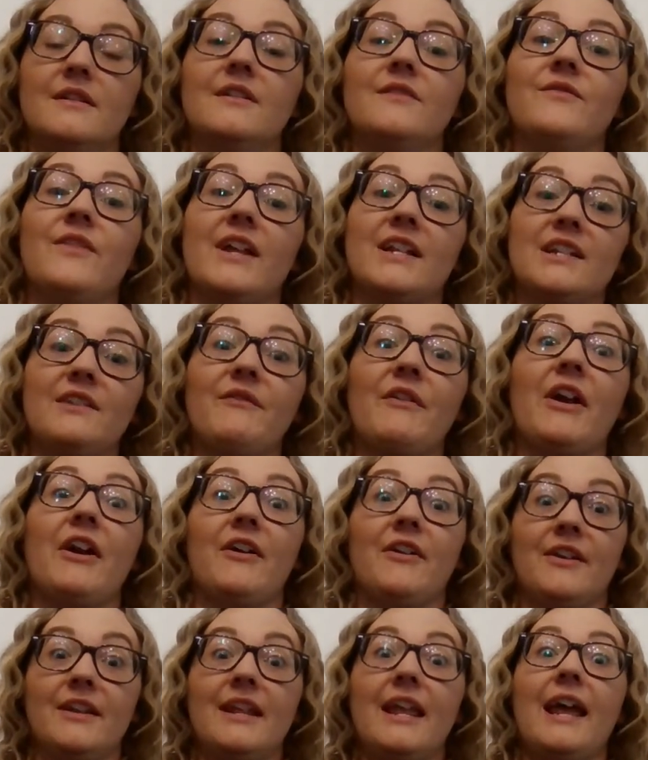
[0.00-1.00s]
That's
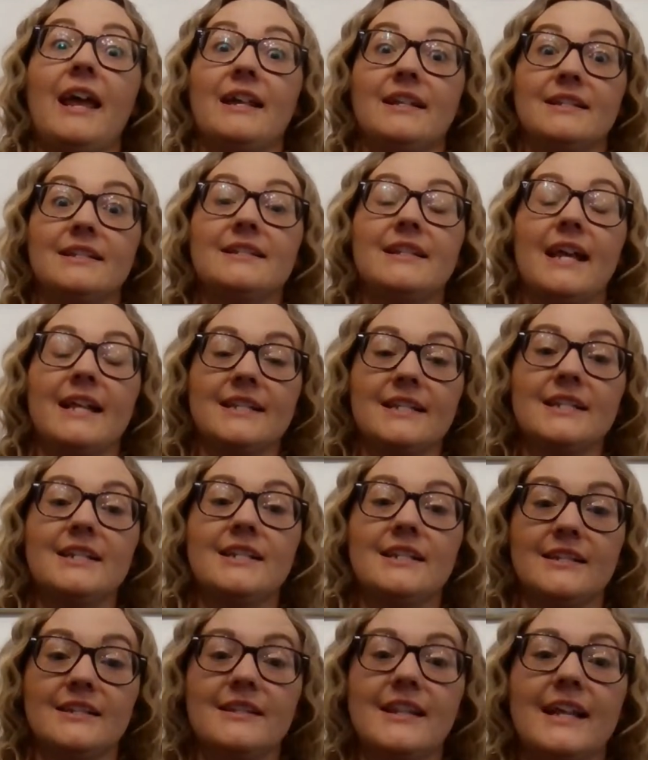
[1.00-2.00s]
fair. Yes,
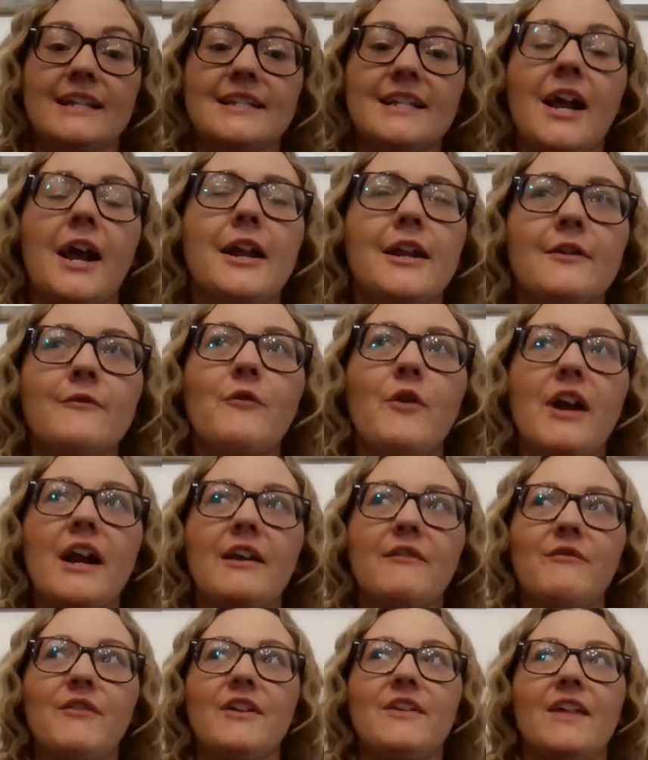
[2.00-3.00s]
that's kind of where
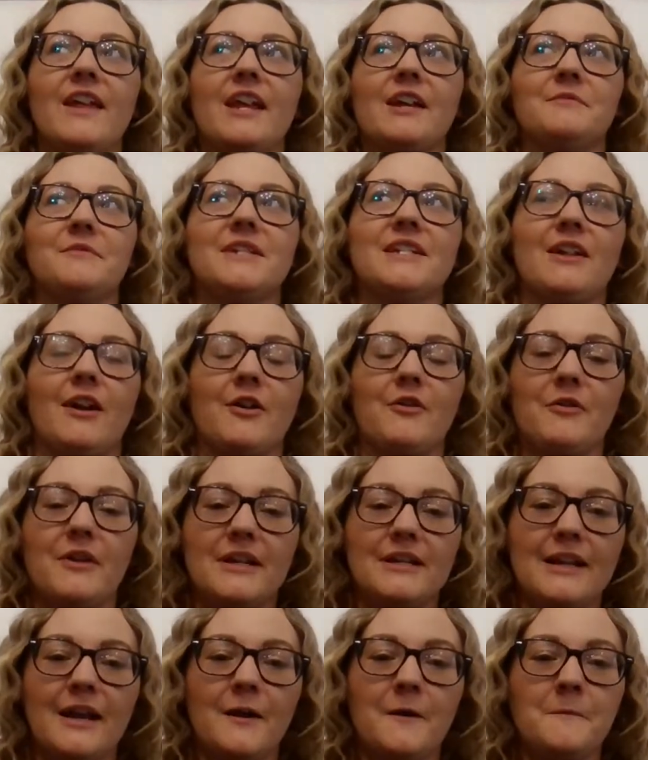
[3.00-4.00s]
I feel like I'm stuck
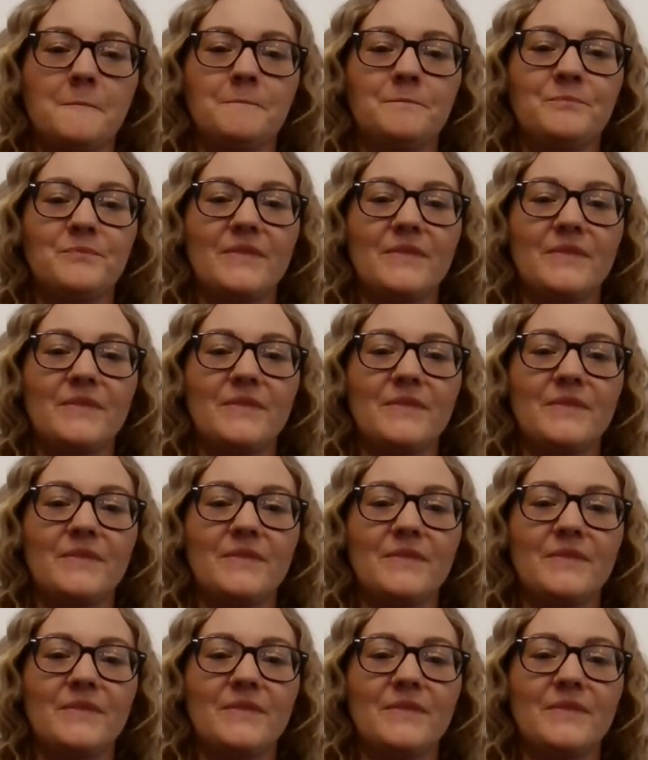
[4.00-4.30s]
right now.